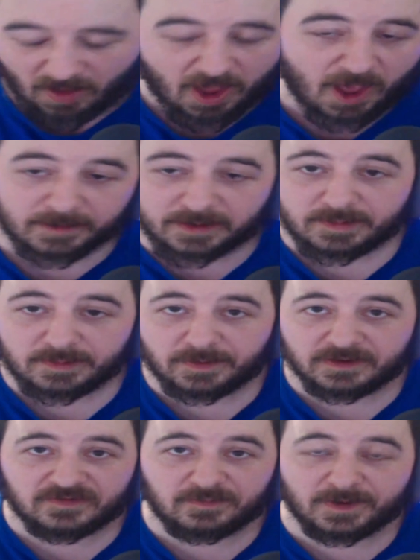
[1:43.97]
I'm going to be
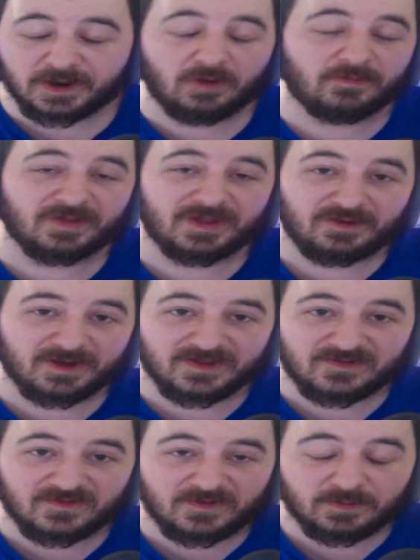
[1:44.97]
participating. Hopefully you
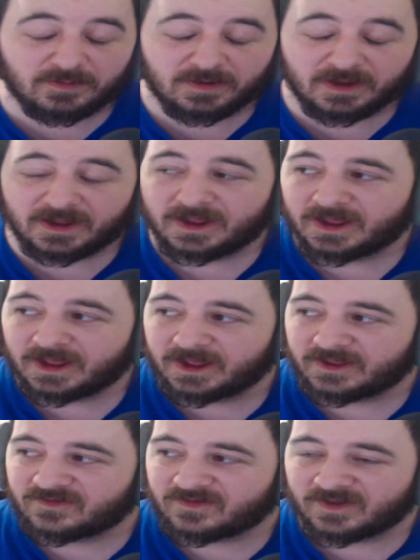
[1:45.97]
guys too.
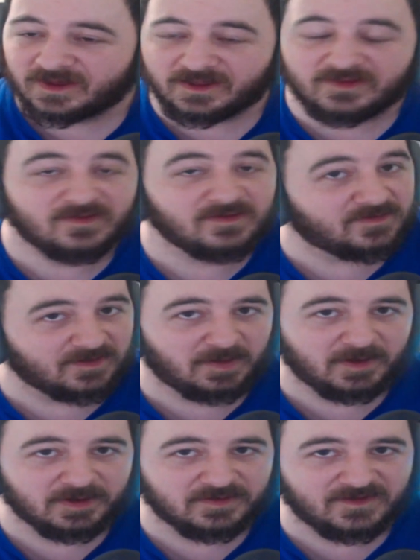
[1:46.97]
It's uh, it's a sick
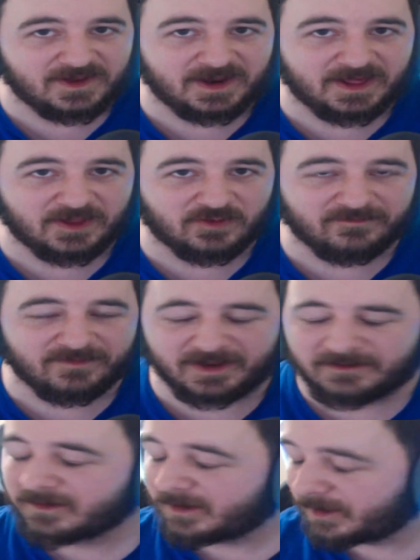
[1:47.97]
little C E D H event.
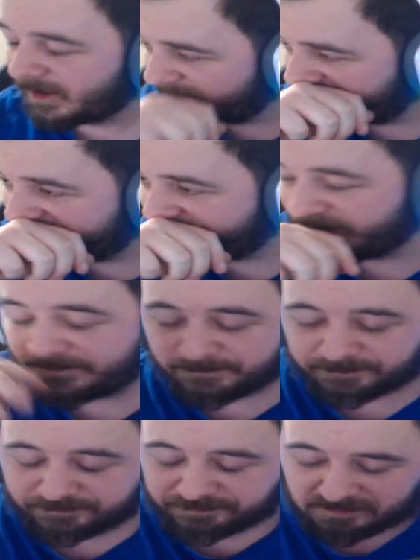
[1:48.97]
Anyway,
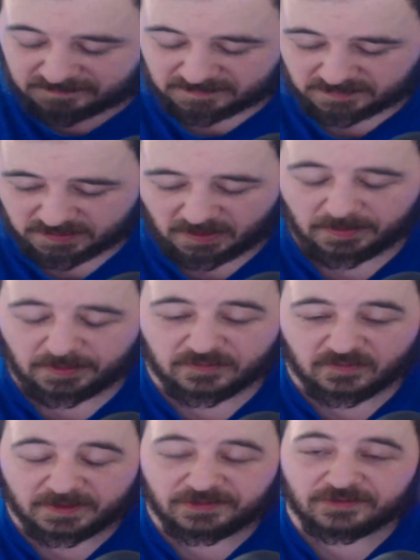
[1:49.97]
there's
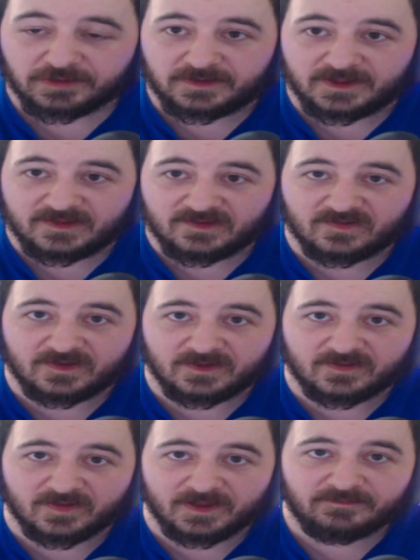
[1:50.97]
only thirteen
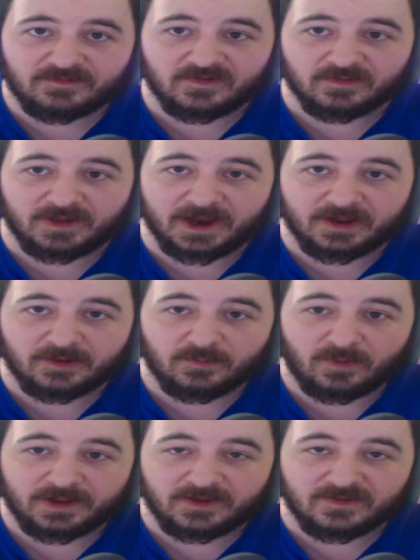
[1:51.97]
seats left, so get in
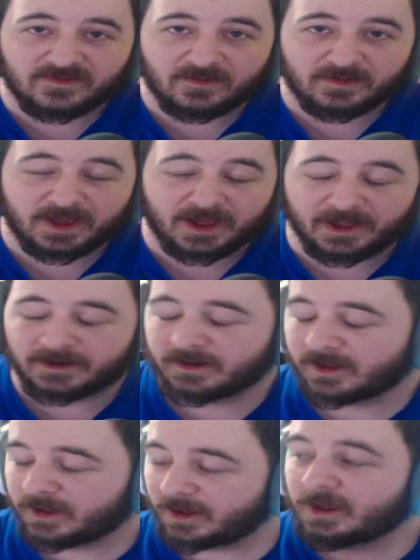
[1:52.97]
while you still can.
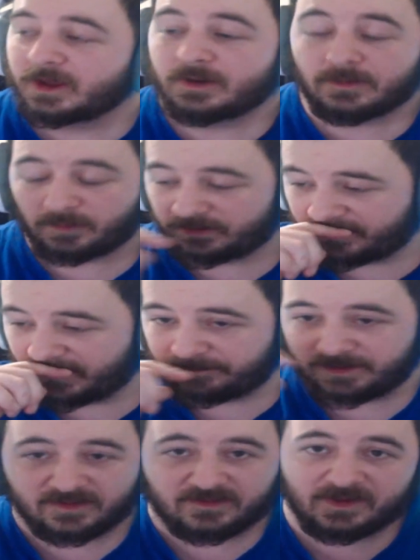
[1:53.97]
With that
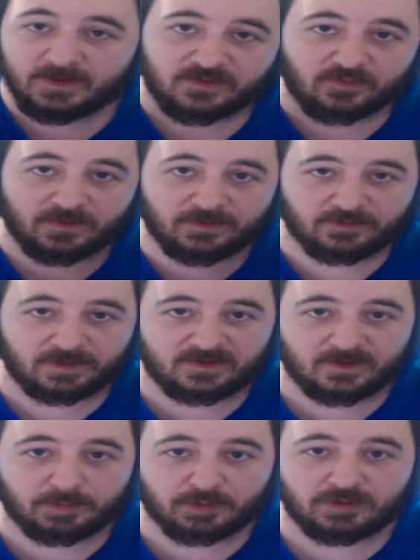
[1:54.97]
being said, let's run through the
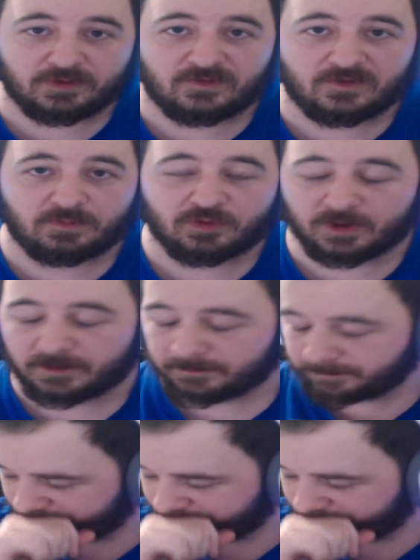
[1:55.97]
typical YouTube shit.